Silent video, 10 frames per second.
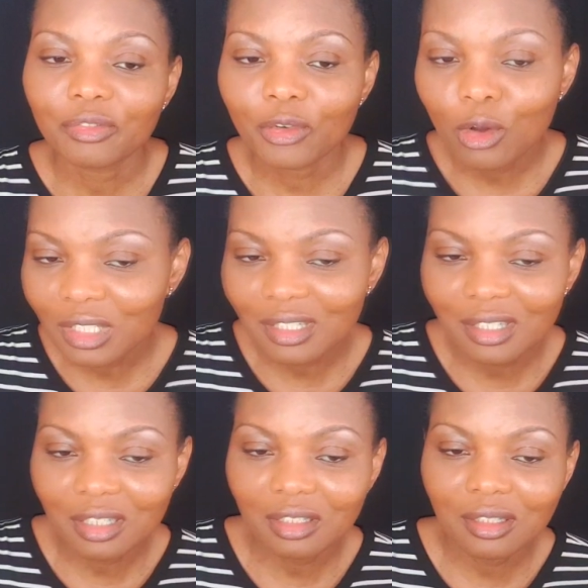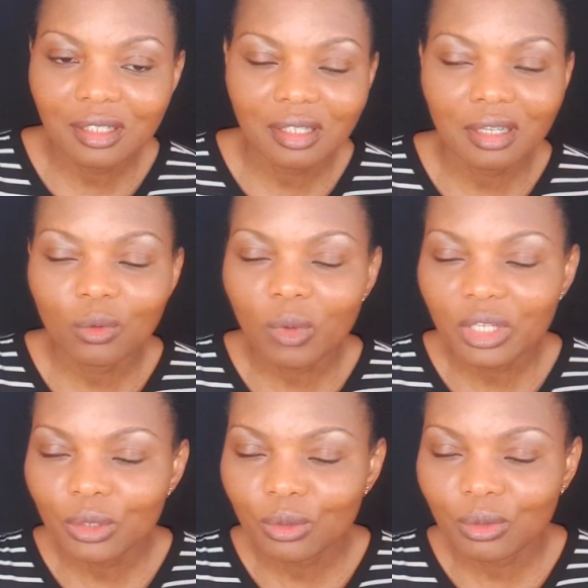for all these stages, when
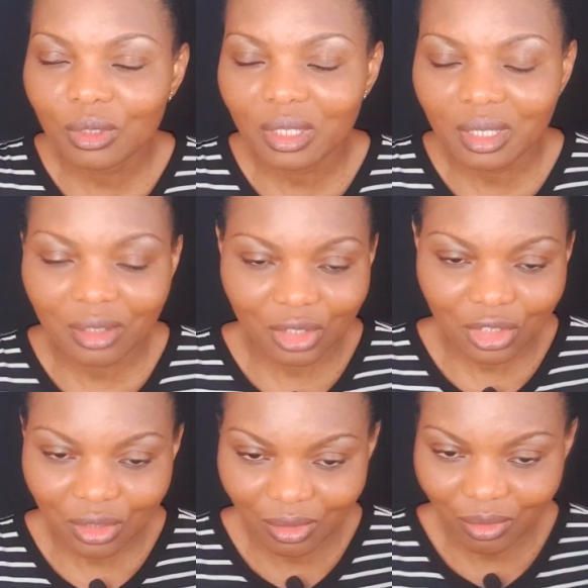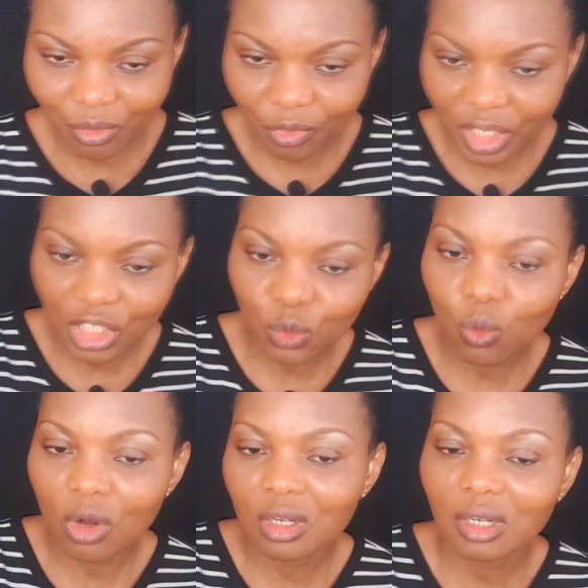you finish
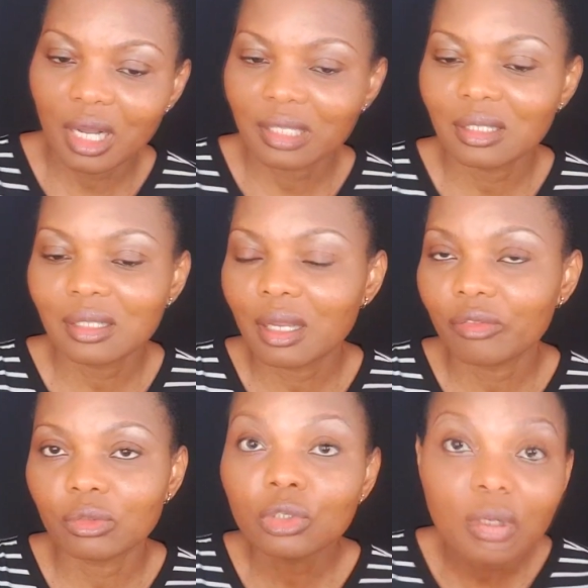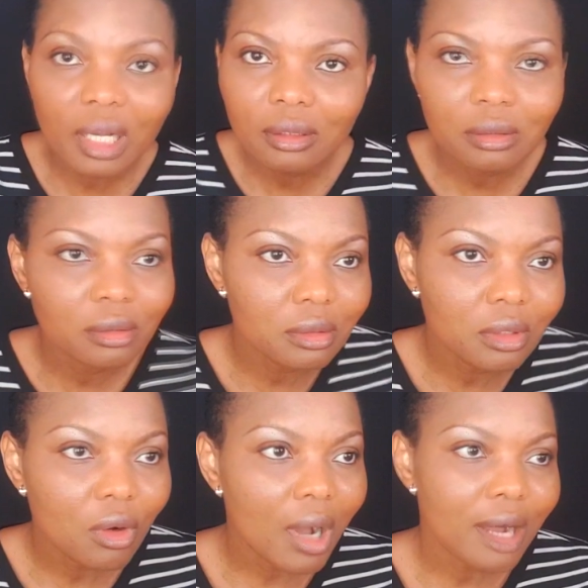work at this level, you can
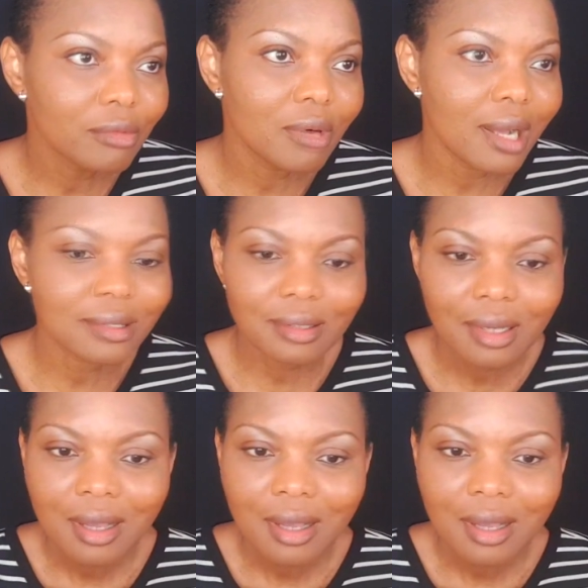go and rest.